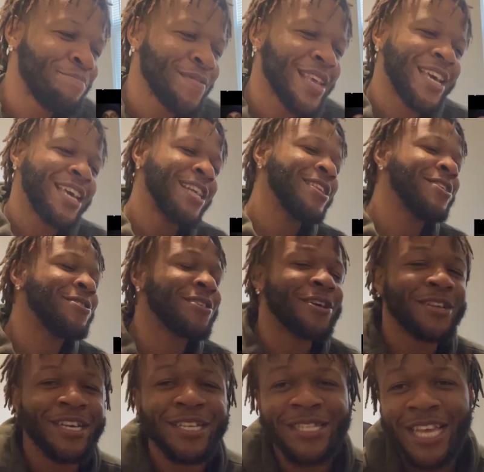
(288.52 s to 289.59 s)
he know
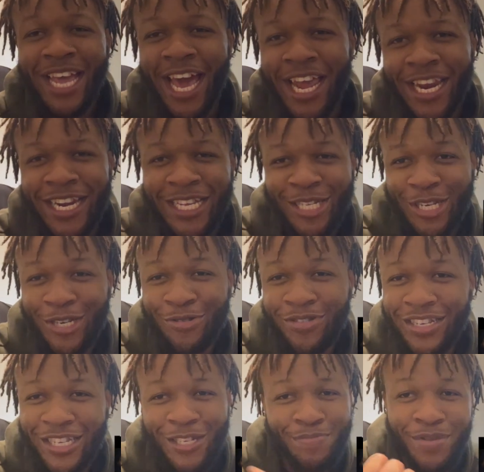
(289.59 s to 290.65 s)
though. They had an internal
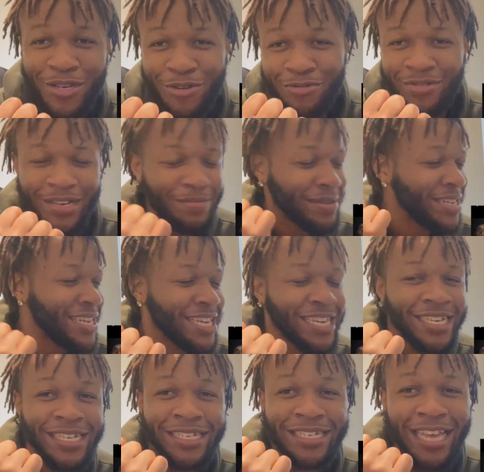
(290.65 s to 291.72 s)
dispute. Them
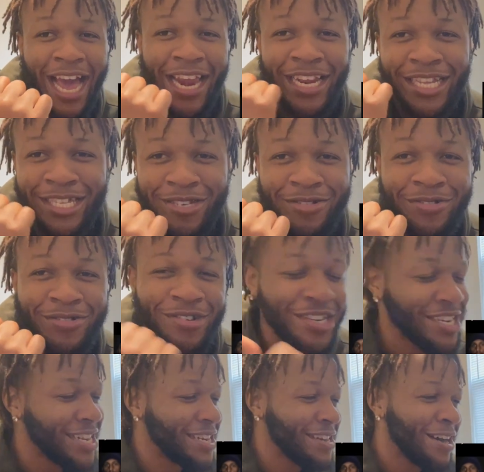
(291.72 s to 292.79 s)
niggas got into
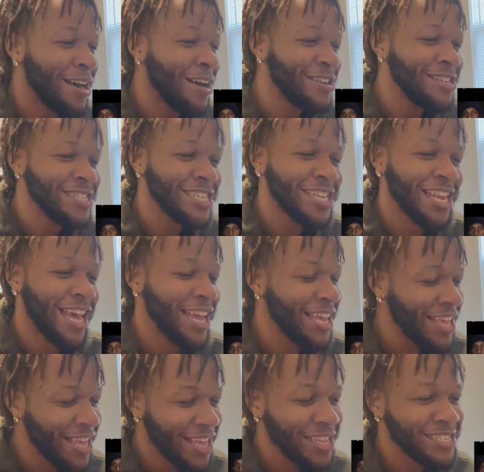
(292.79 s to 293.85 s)
it and all this shit. Like
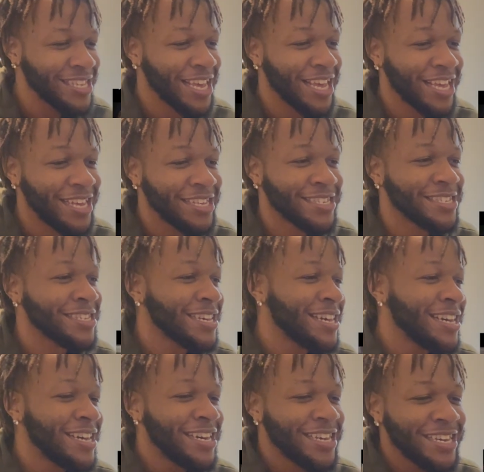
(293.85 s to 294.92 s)
he's ass. I
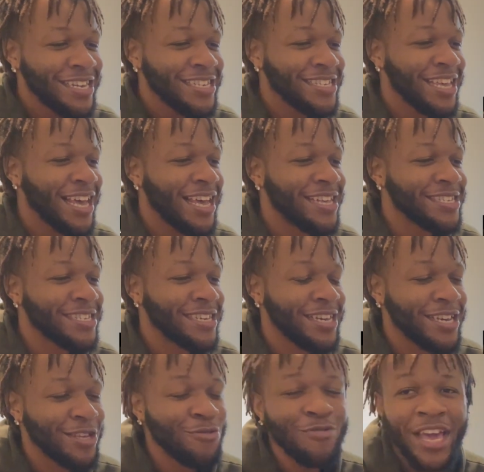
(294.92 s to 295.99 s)
eventually started
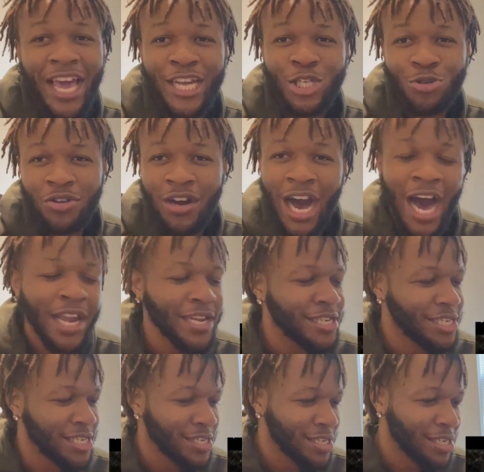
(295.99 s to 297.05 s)
ripping the UK name
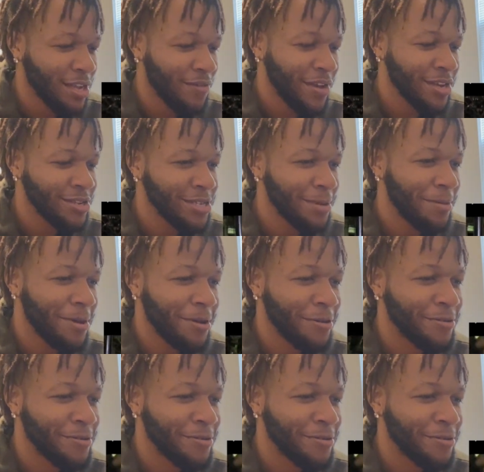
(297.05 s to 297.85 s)
Geologist, which represented